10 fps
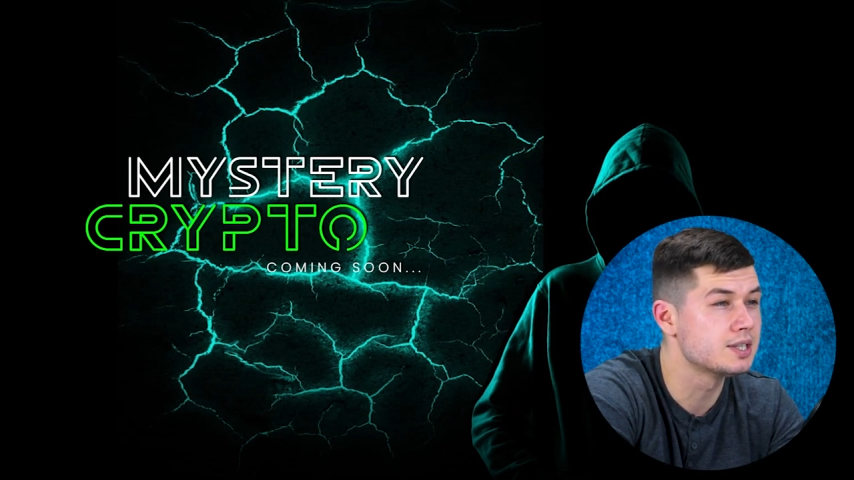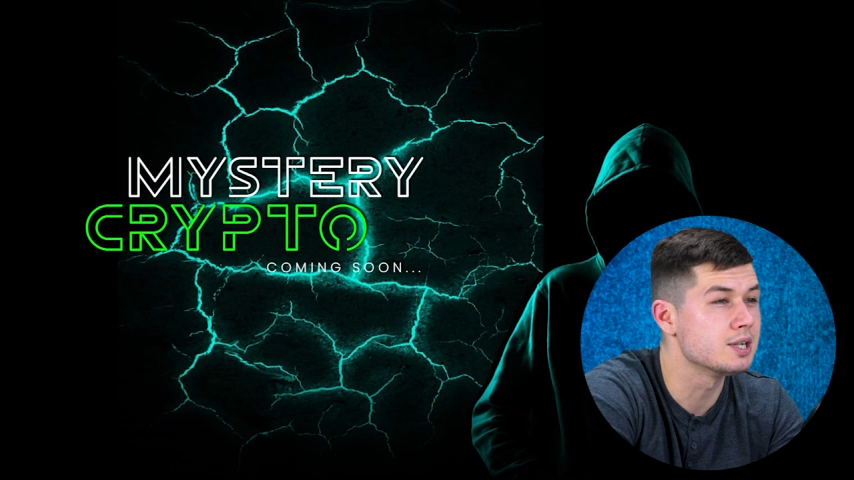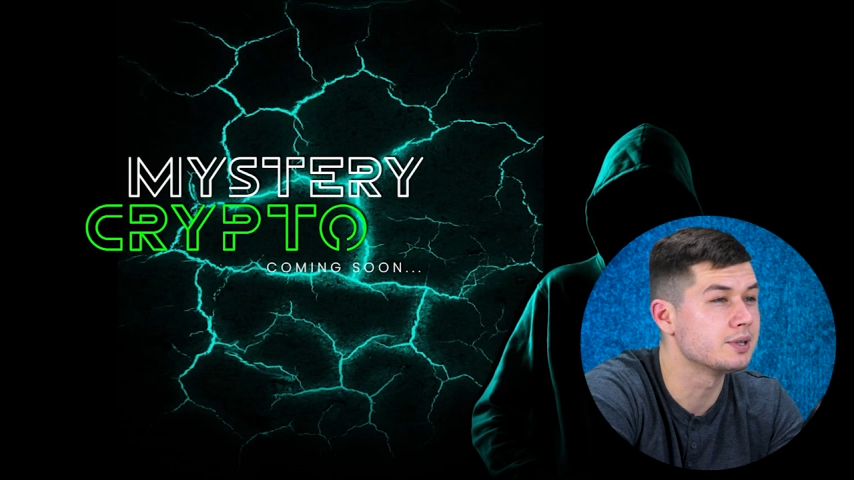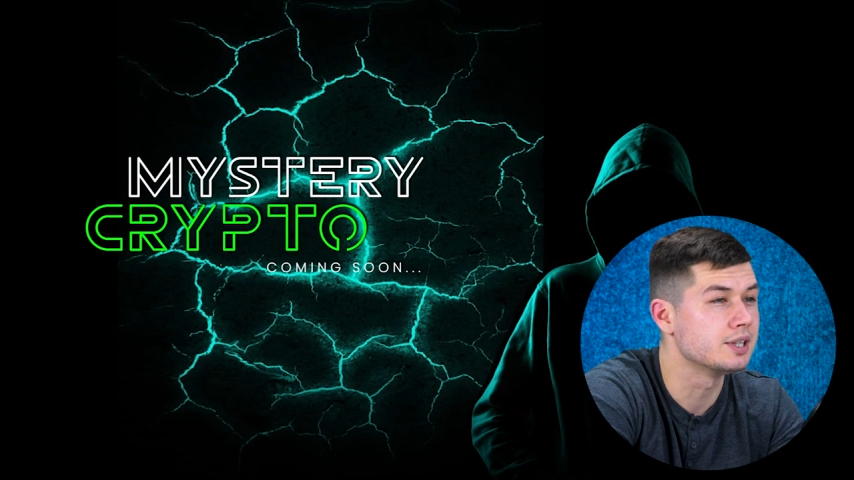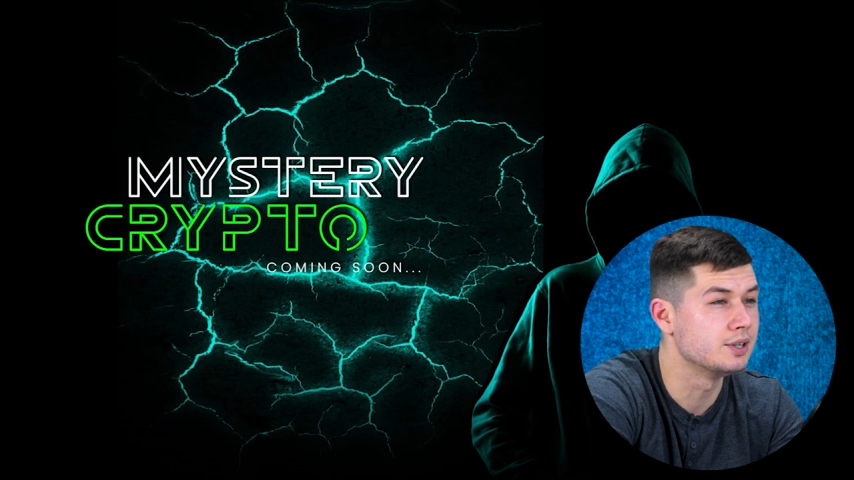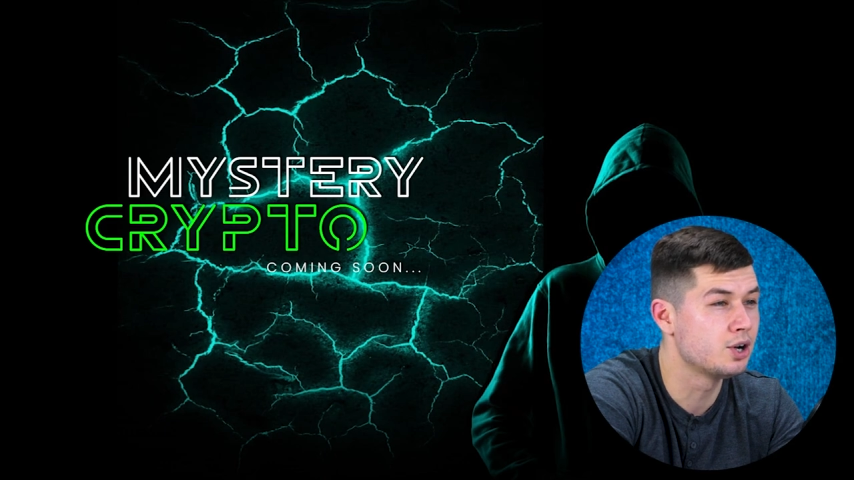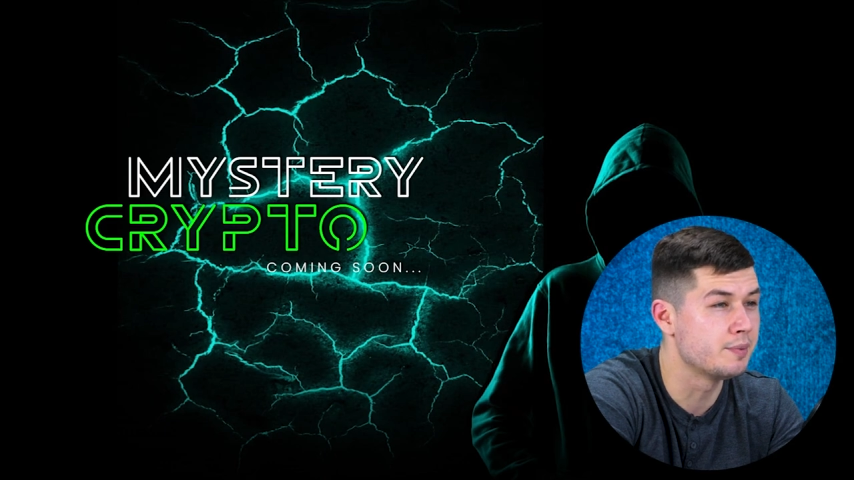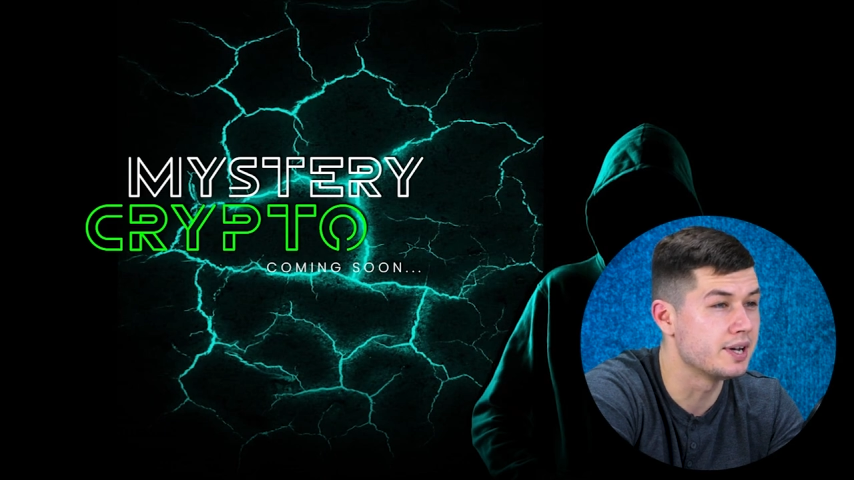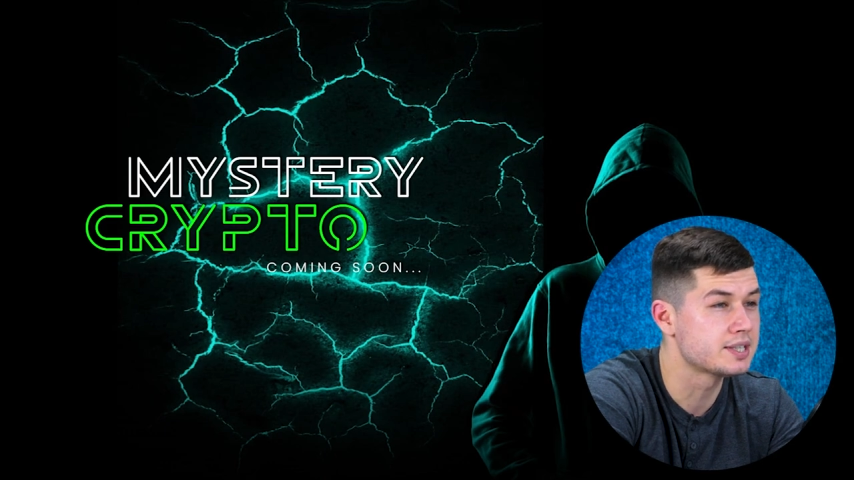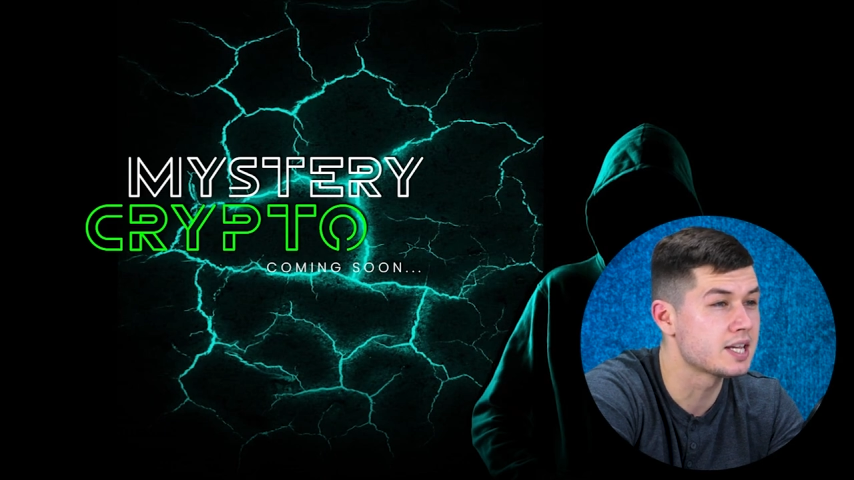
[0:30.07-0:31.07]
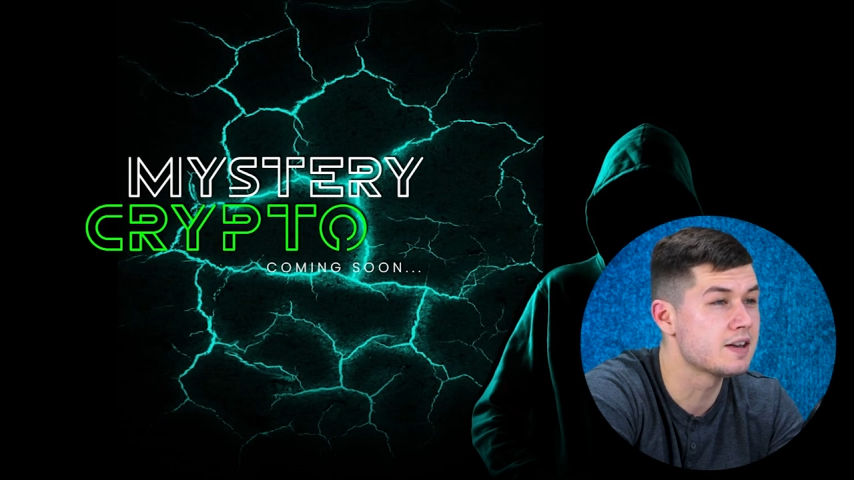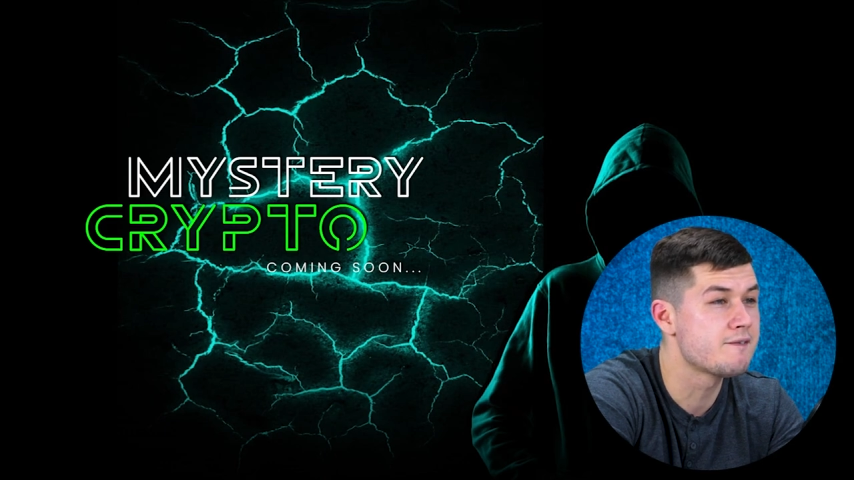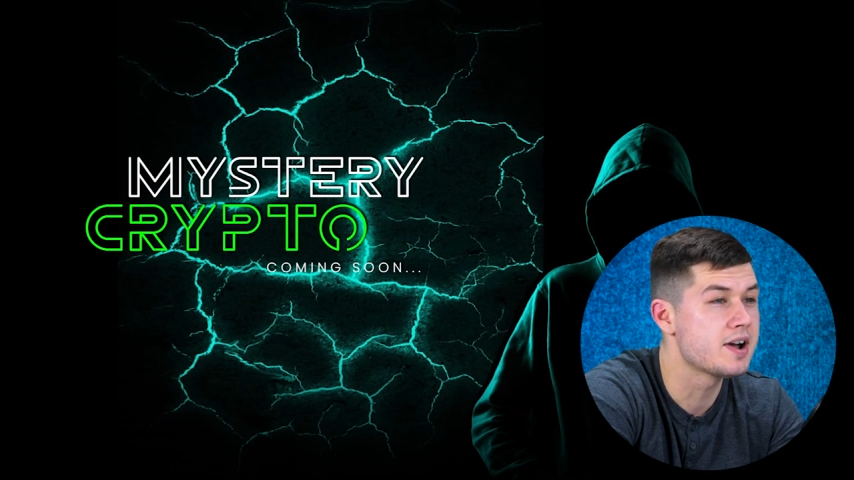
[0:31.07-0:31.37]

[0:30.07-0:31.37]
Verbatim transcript: tokenomics, and